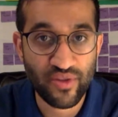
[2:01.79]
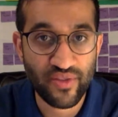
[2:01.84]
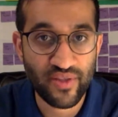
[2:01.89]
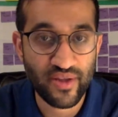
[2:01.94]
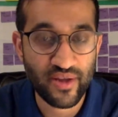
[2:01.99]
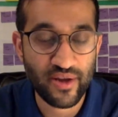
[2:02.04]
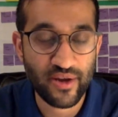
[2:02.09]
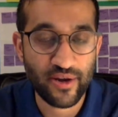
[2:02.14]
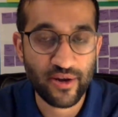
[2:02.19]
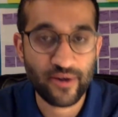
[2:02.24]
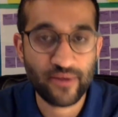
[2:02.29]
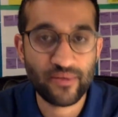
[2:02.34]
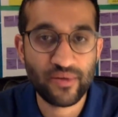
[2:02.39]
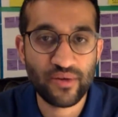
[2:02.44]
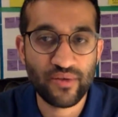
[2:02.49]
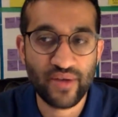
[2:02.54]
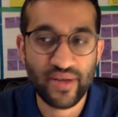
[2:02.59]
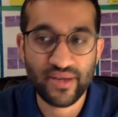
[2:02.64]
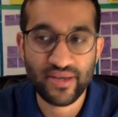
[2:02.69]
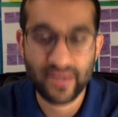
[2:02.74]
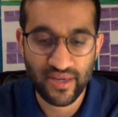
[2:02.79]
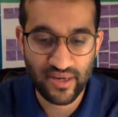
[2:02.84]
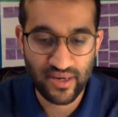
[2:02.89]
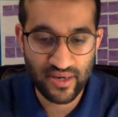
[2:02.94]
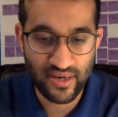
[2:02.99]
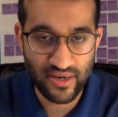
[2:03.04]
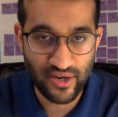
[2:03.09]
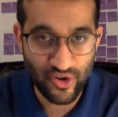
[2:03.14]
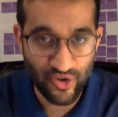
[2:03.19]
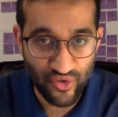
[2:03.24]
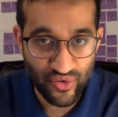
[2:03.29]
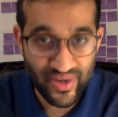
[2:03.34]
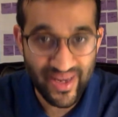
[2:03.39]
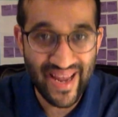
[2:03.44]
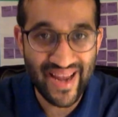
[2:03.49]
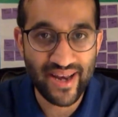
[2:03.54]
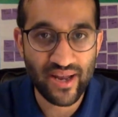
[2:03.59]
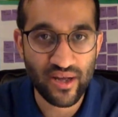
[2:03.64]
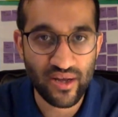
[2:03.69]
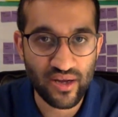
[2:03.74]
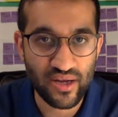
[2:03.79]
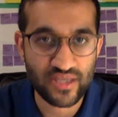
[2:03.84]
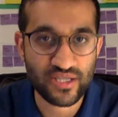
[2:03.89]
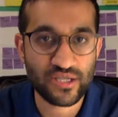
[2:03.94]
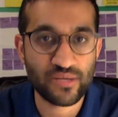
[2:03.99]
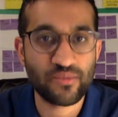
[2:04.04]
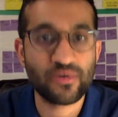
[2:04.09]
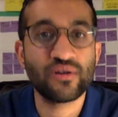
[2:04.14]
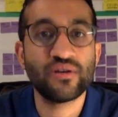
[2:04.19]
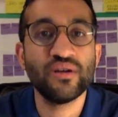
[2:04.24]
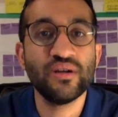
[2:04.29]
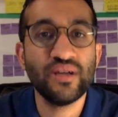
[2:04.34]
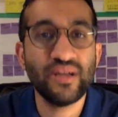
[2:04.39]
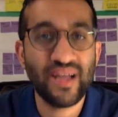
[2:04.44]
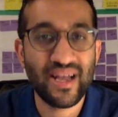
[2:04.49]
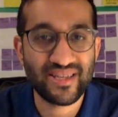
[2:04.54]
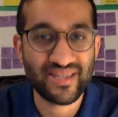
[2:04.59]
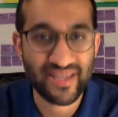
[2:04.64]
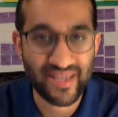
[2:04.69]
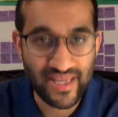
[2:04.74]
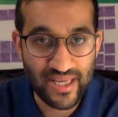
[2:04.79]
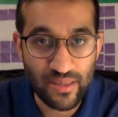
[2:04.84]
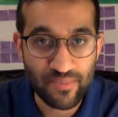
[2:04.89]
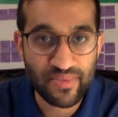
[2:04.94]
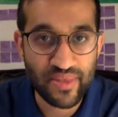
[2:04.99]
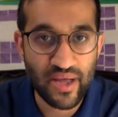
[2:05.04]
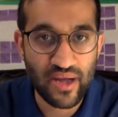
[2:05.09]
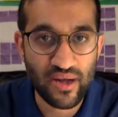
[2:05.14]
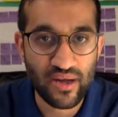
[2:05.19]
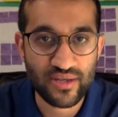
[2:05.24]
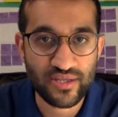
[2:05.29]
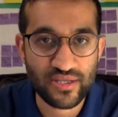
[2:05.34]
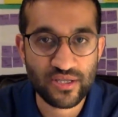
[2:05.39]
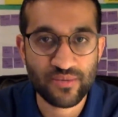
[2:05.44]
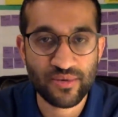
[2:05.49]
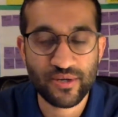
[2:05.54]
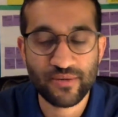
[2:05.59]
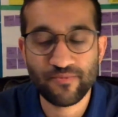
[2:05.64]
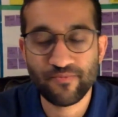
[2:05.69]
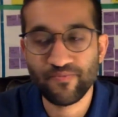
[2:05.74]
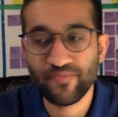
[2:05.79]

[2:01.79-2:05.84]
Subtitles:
thing here, right? To create a customer and to keep that customer.